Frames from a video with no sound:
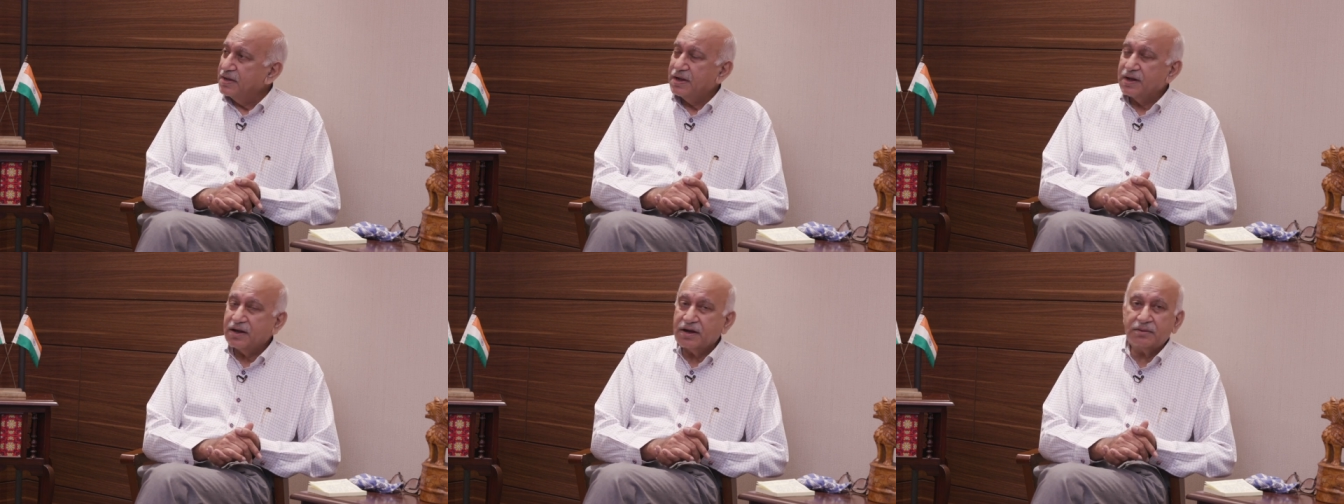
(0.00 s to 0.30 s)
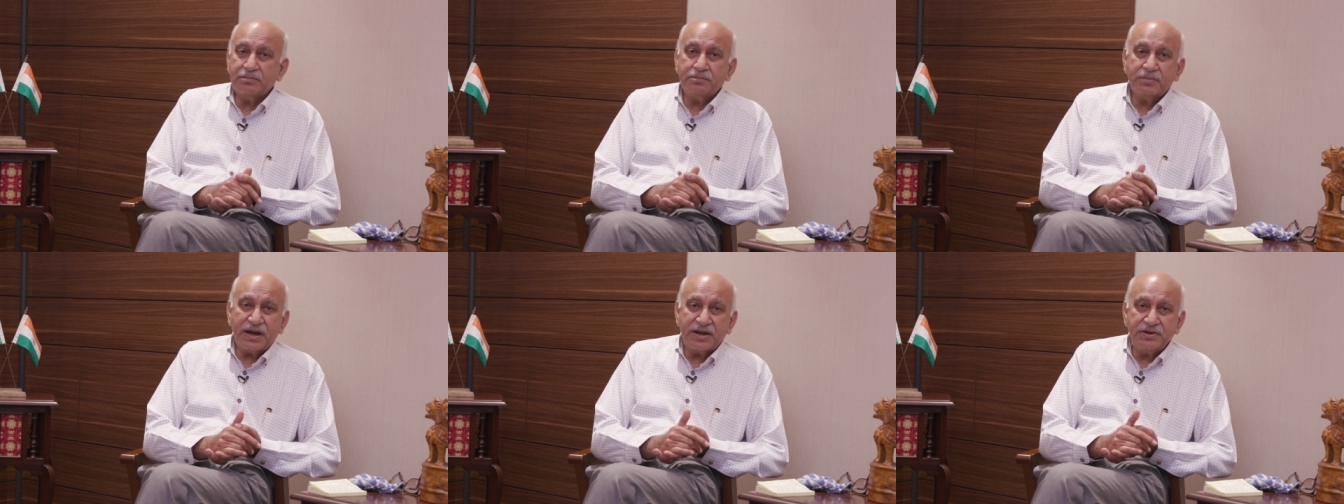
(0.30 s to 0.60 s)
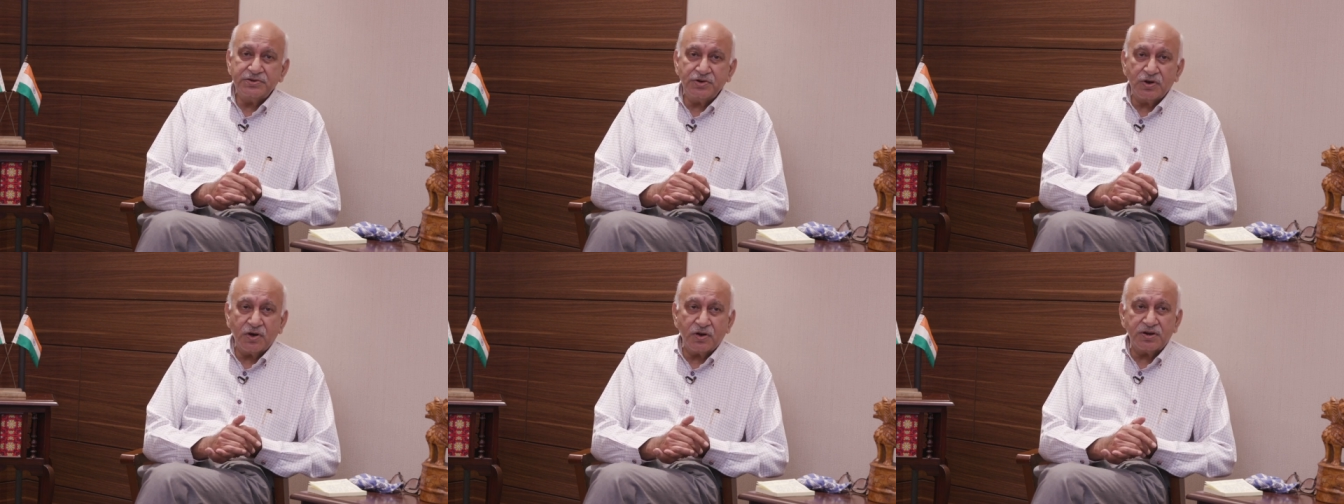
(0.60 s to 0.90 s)
a
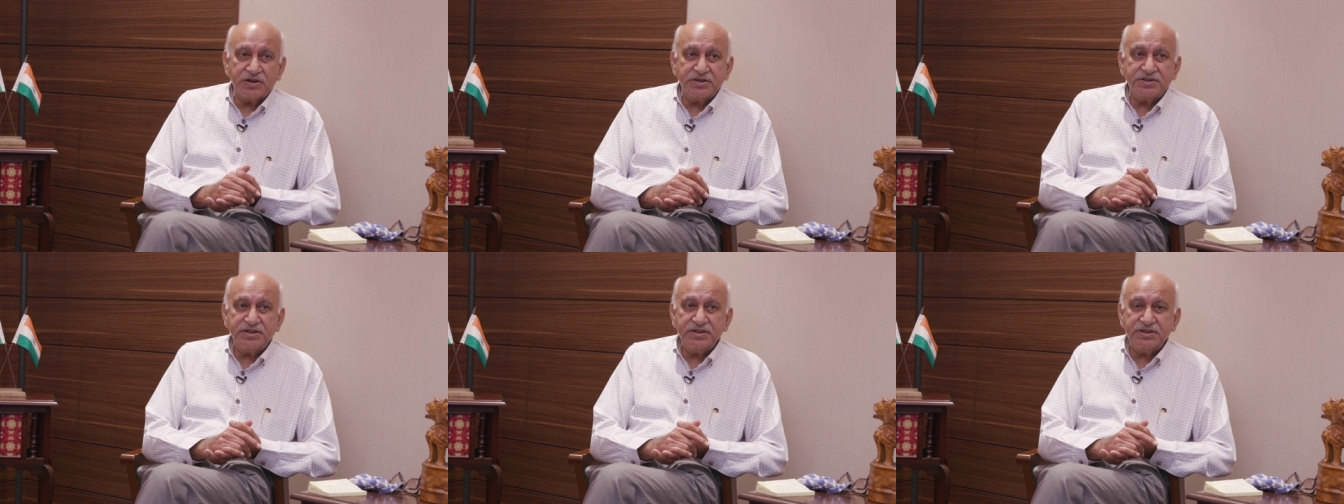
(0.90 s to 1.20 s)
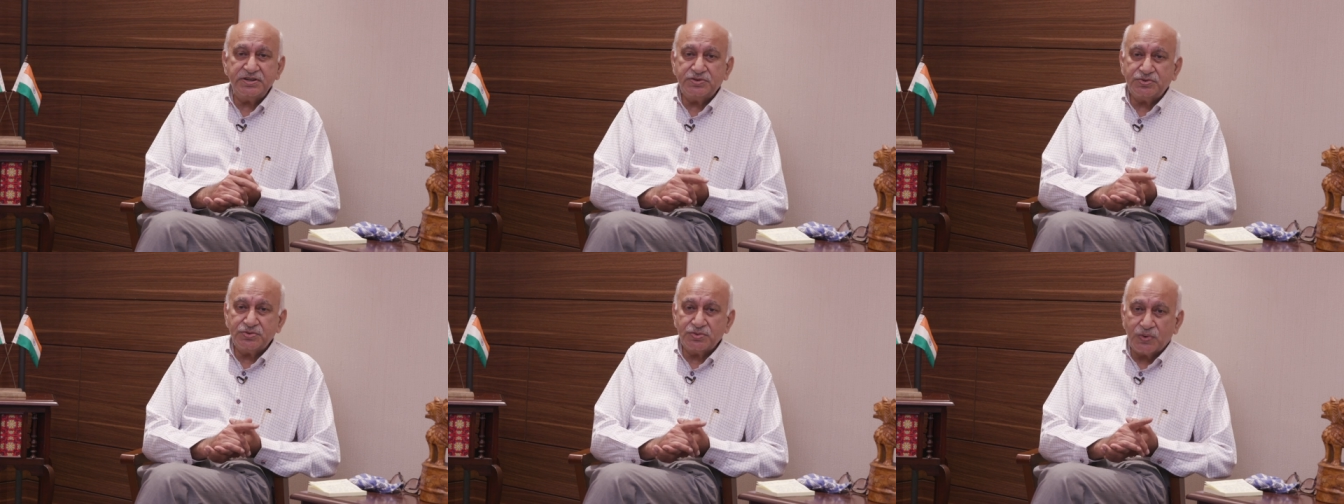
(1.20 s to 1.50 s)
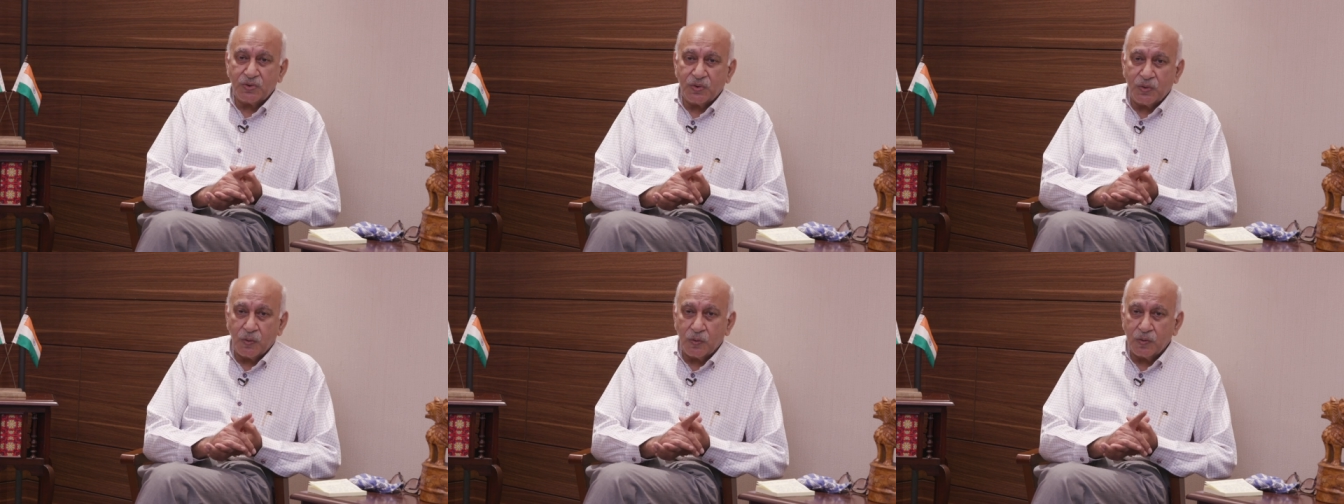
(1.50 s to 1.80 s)
minority to
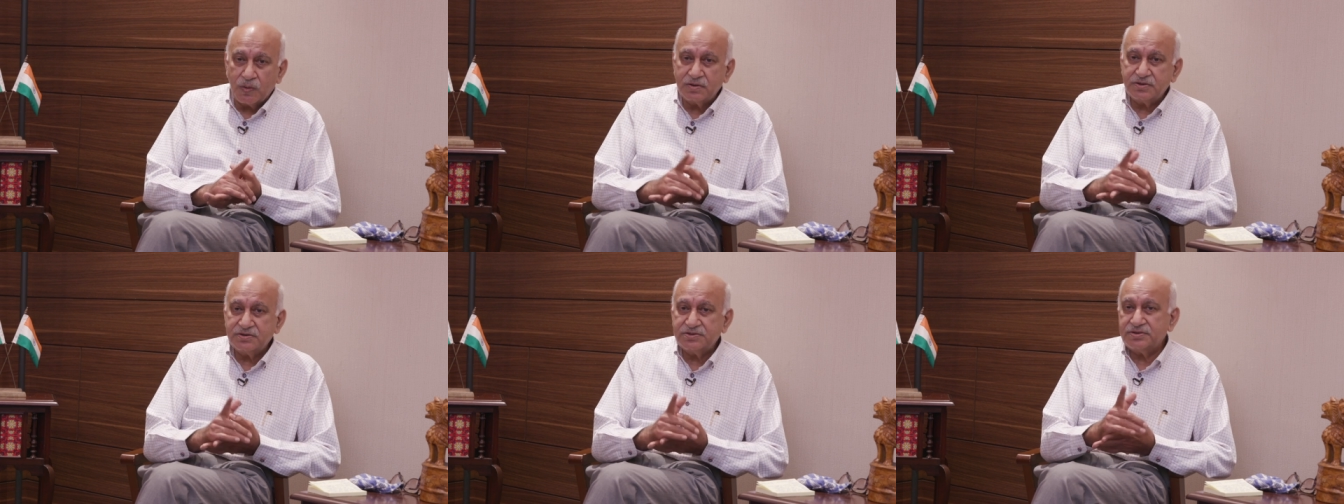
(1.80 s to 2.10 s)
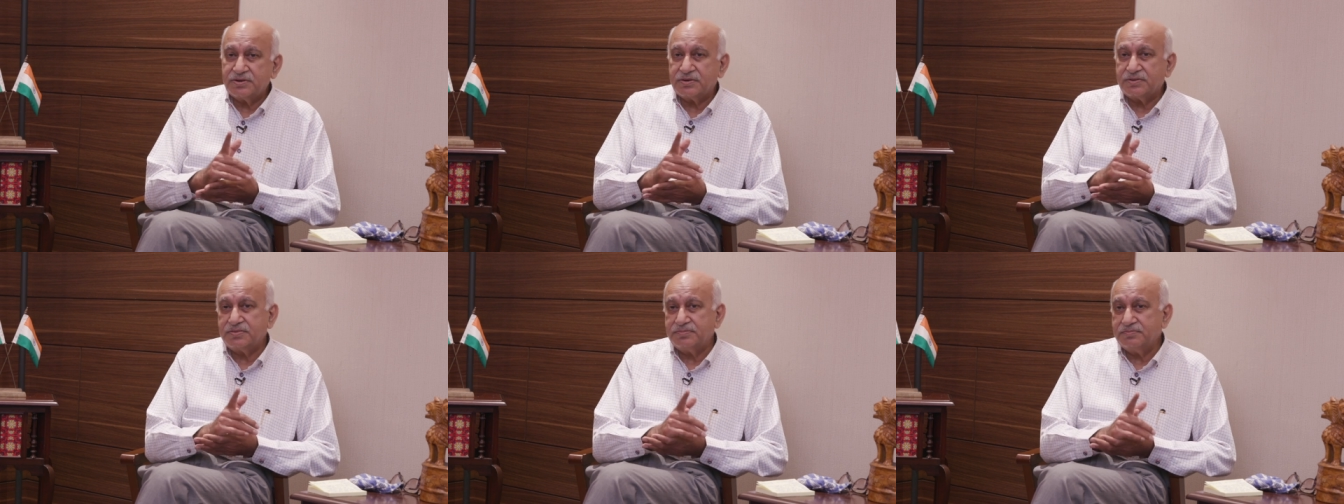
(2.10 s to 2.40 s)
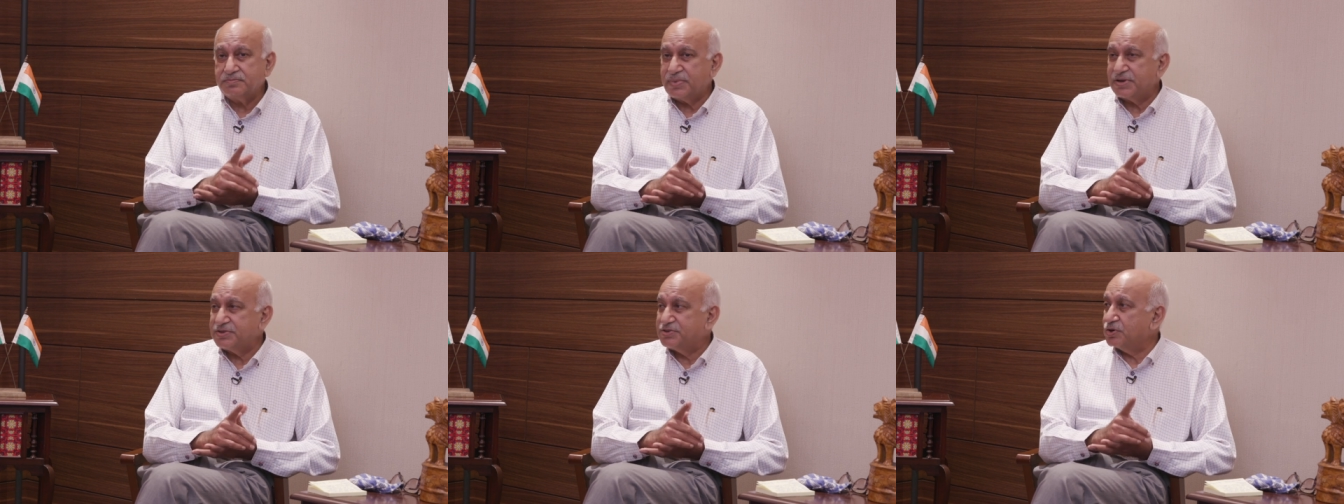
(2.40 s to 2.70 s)
hold the
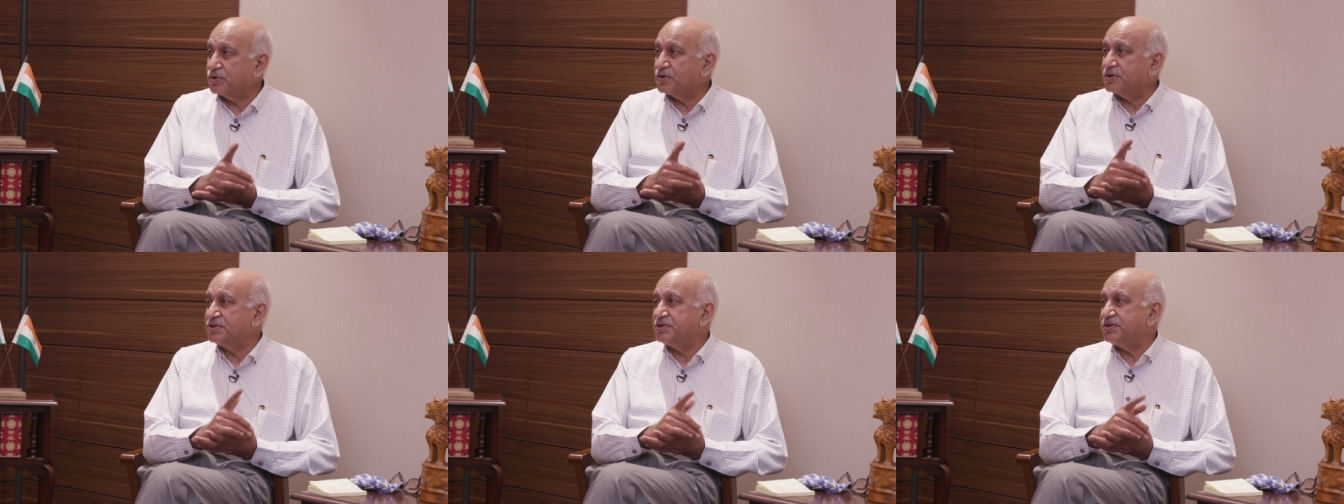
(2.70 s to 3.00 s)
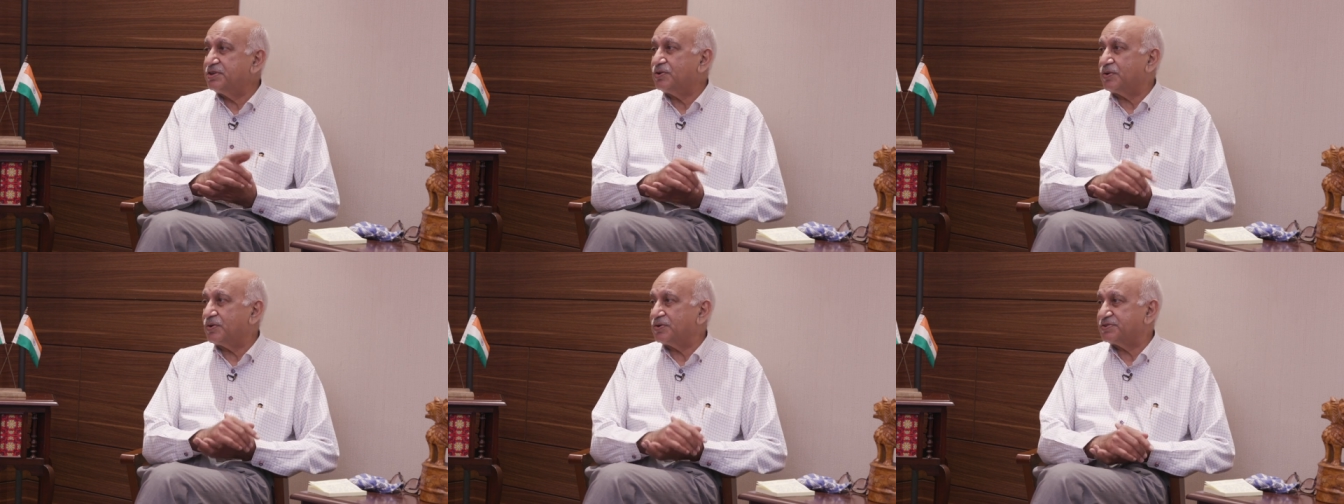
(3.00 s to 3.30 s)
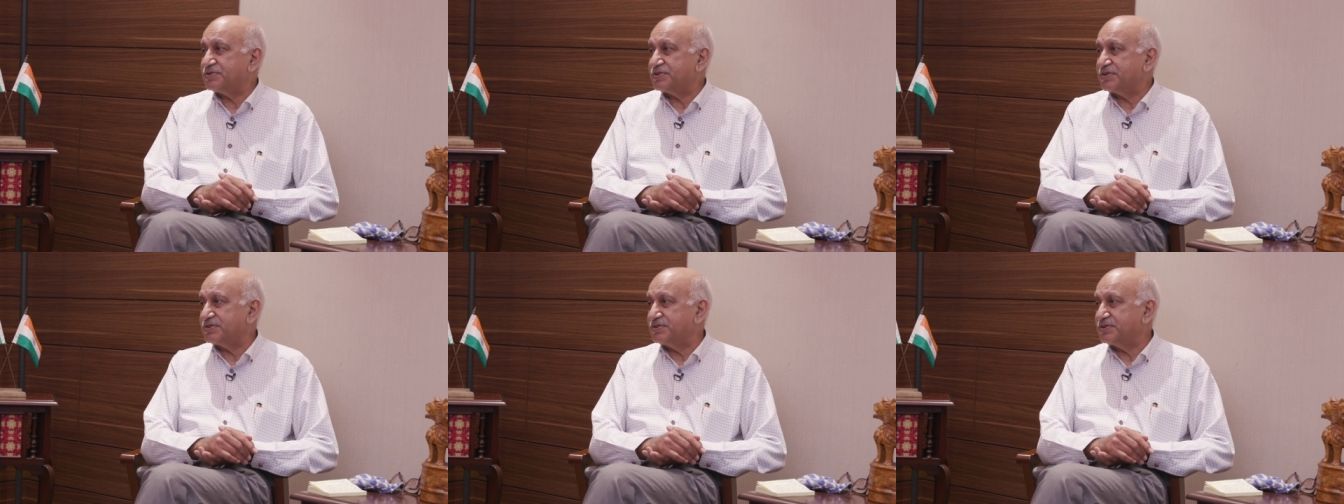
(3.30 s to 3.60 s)
majority
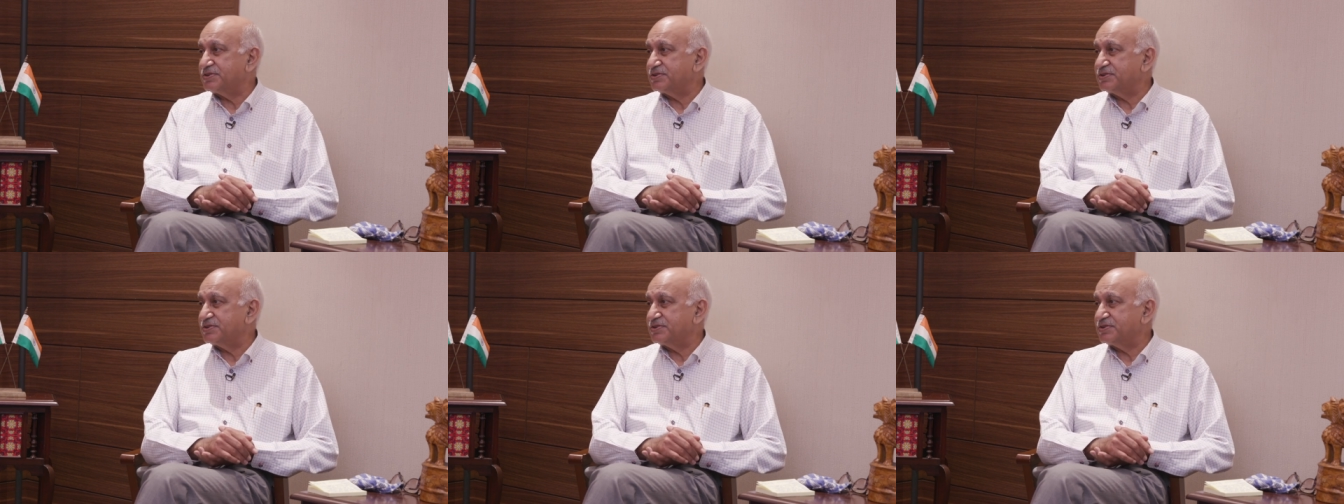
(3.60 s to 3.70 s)
hostage.